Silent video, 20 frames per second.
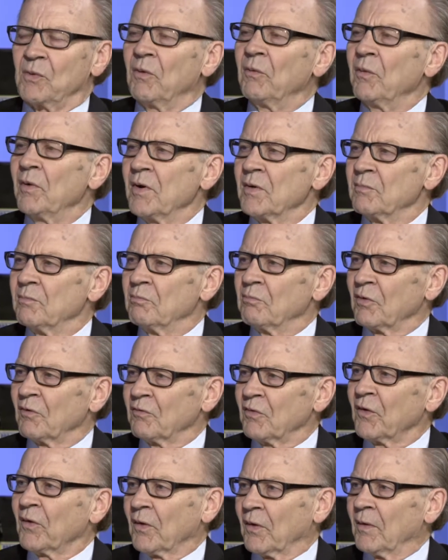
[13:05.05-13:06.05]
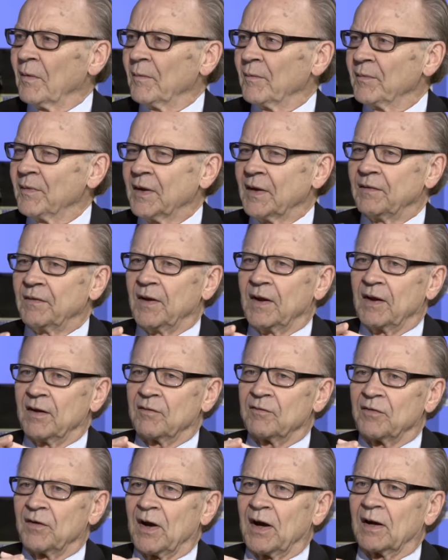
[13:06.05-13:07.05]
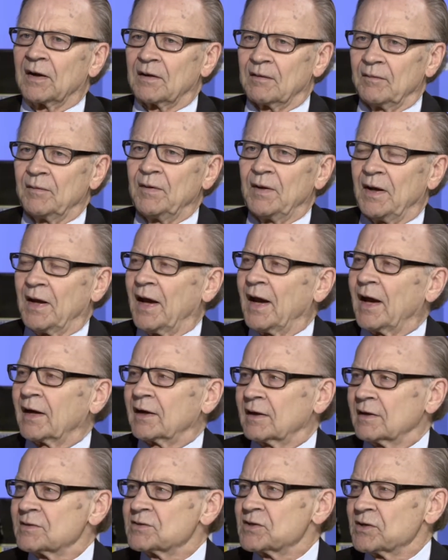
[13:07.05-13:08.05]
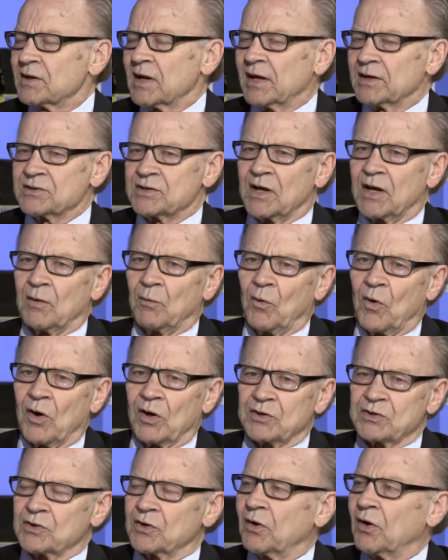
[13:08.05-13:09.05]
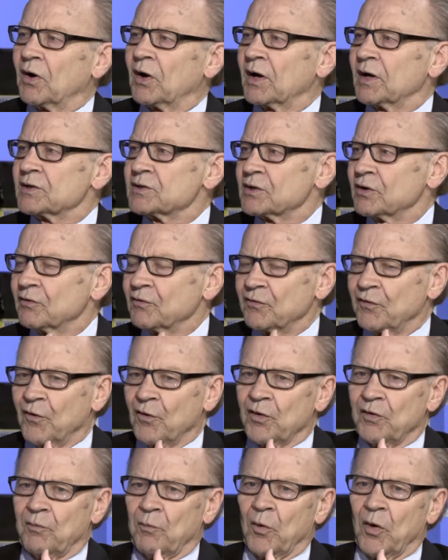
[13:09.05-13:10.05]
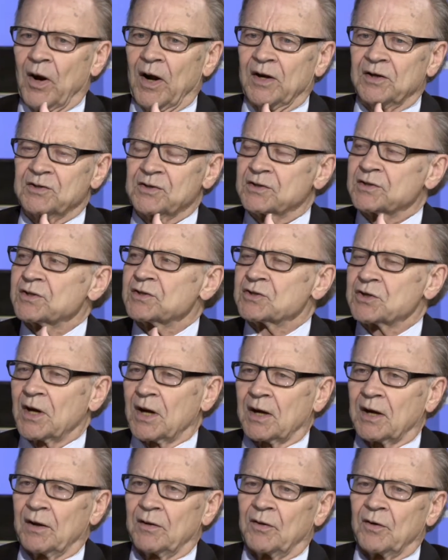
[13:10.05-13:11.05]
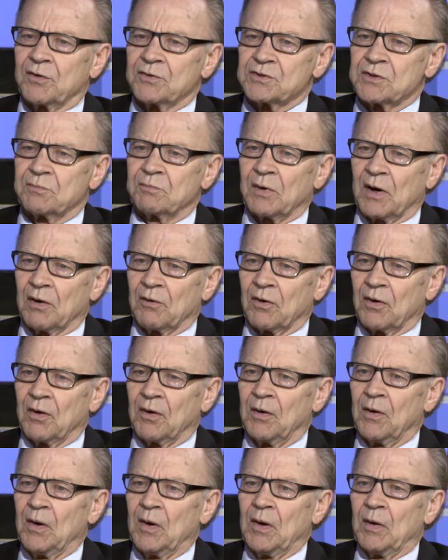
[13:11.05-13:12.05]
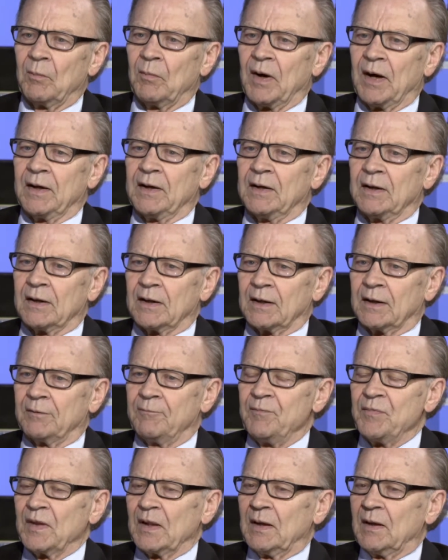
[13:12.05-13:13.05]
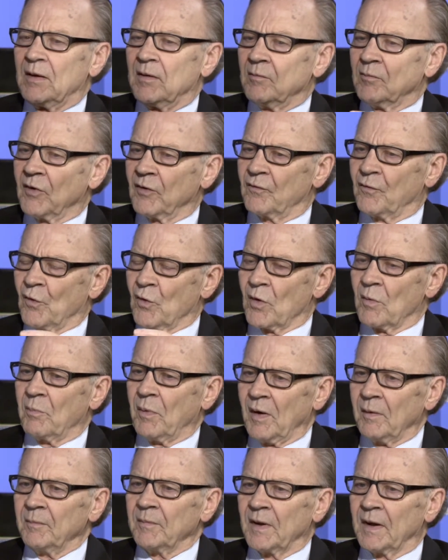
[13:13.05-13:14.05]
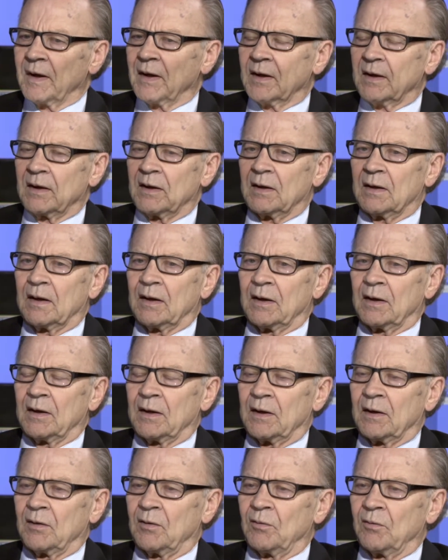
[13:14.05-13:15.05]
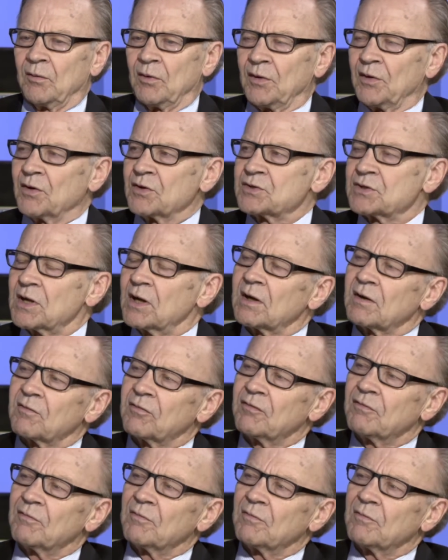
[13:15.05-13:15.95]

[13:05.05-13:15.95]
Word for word: what we'd prefer, that they in fact act as that watchdog, as the fourth branch, as a check on those in power. But for a public, when they're